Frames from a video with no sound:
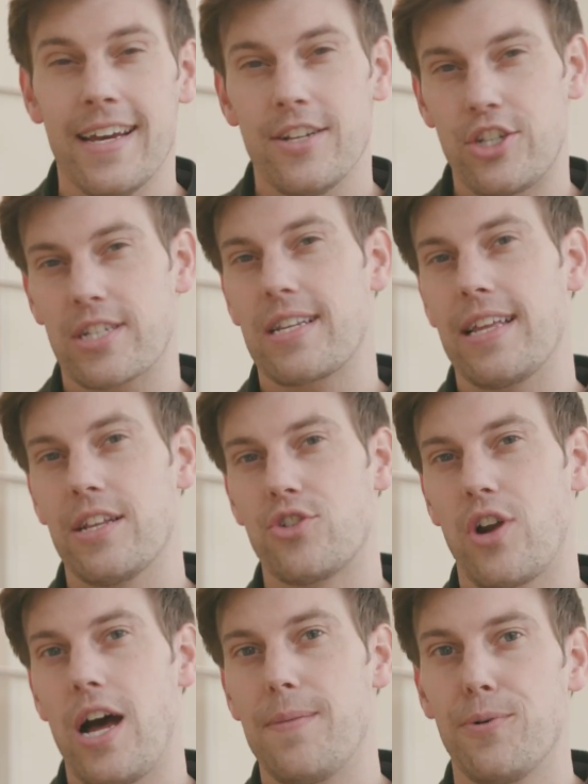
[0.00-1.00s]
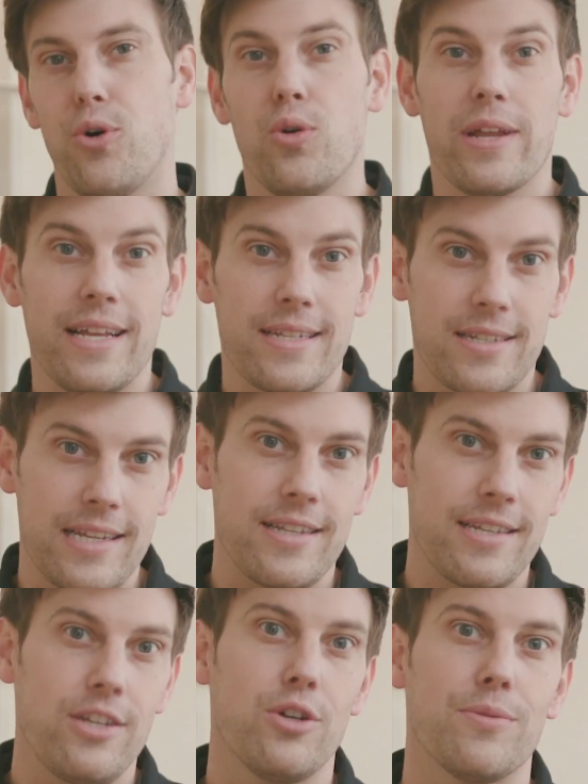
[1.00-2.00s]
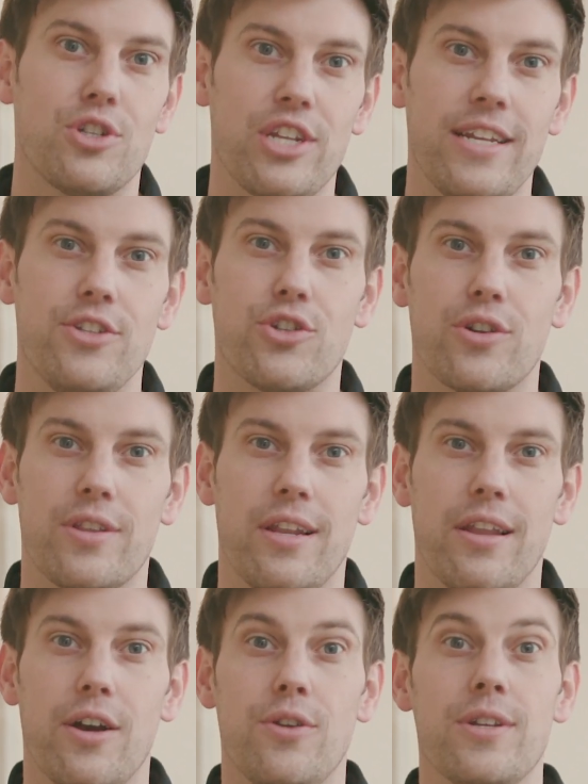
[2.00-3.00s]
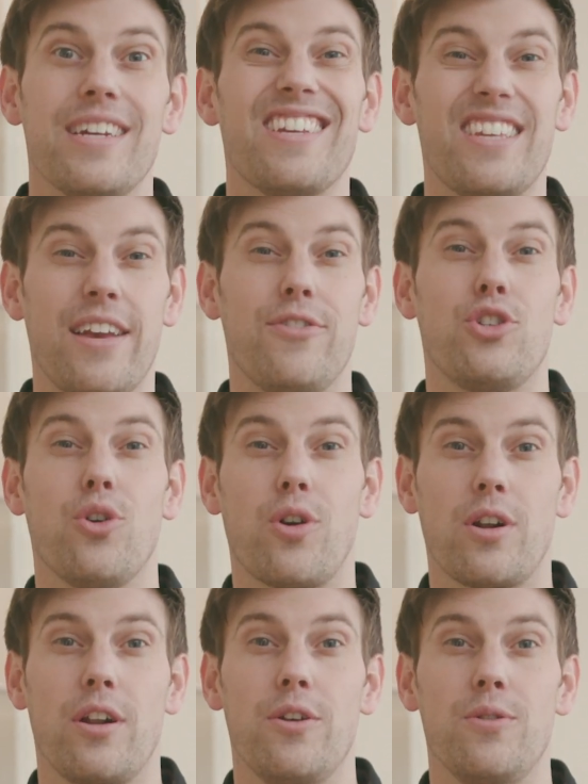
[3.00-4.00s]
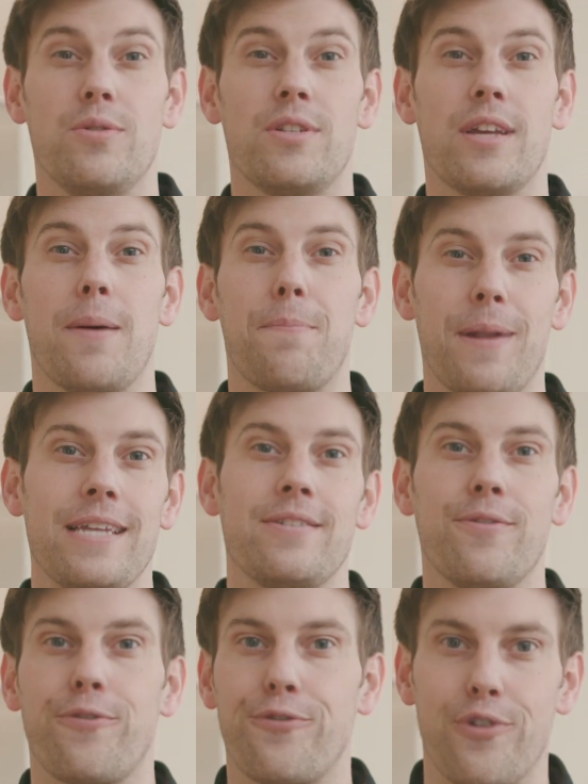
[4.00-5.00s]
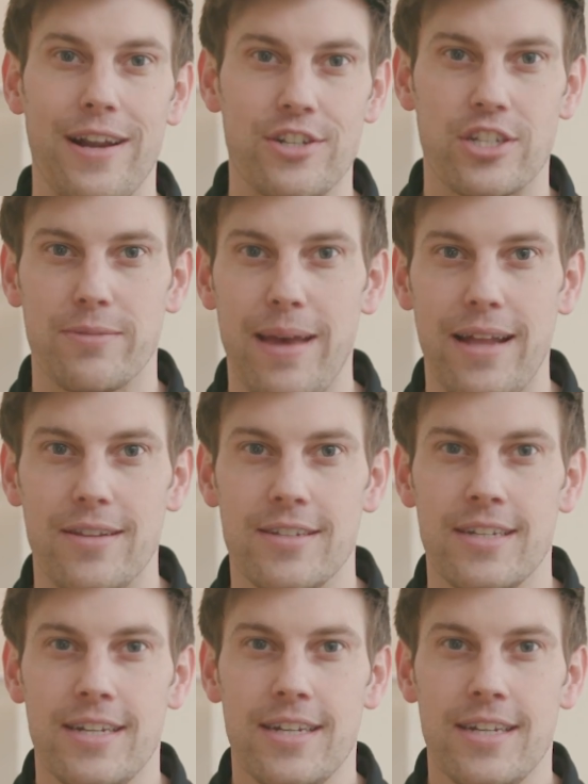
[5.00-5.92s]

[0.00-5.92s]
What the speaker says: Just like the dryer ball, it sits in your machine during the load and gives your clothes a pleasant fresh smell.